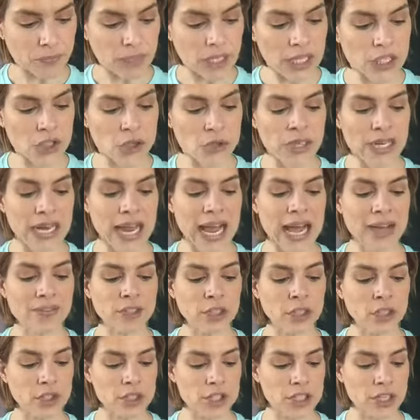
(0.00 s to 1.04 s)
You could have
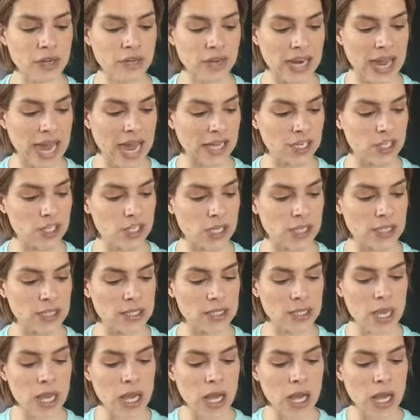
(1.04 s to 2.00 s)
allergic reactions.